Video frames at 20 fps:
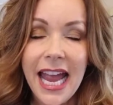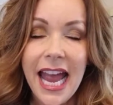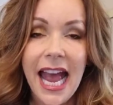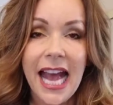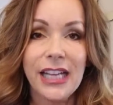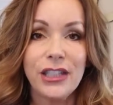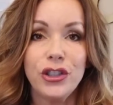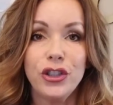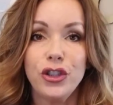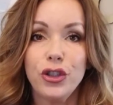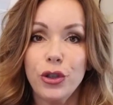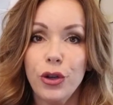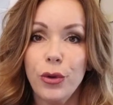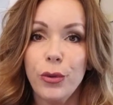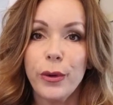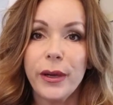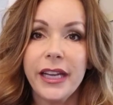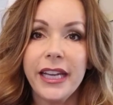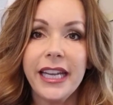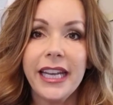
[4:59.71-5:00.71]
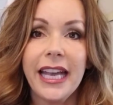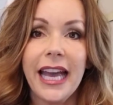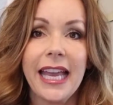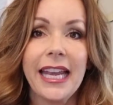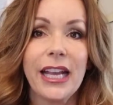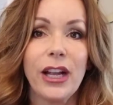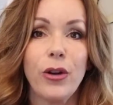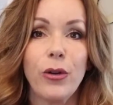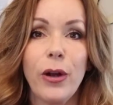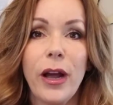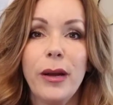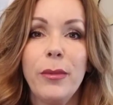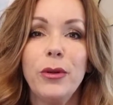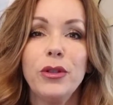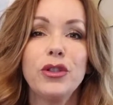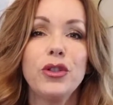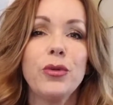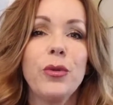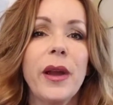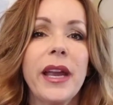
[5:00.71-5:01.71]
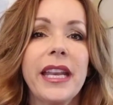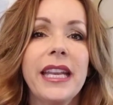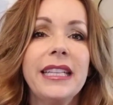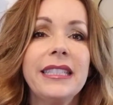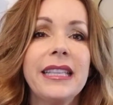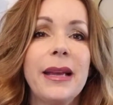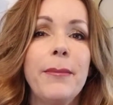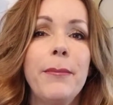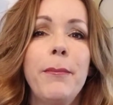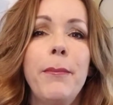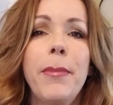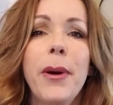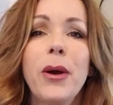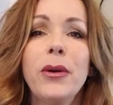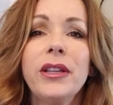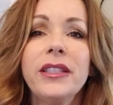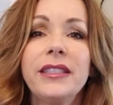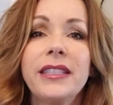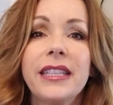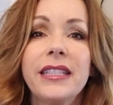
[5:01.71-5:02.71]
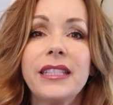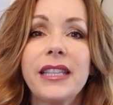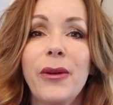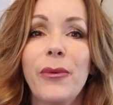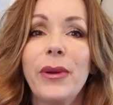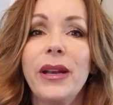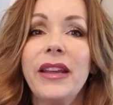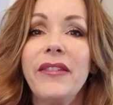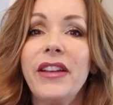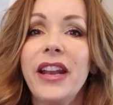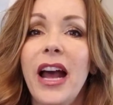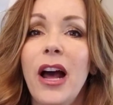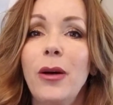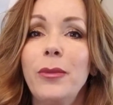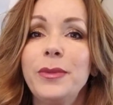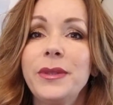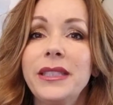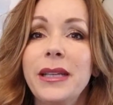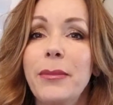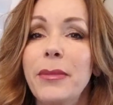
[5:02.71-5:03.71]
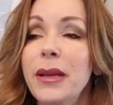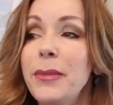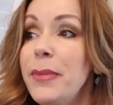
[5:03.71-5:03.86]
and jewelry and incredible trainings and bonuses that would even help somebody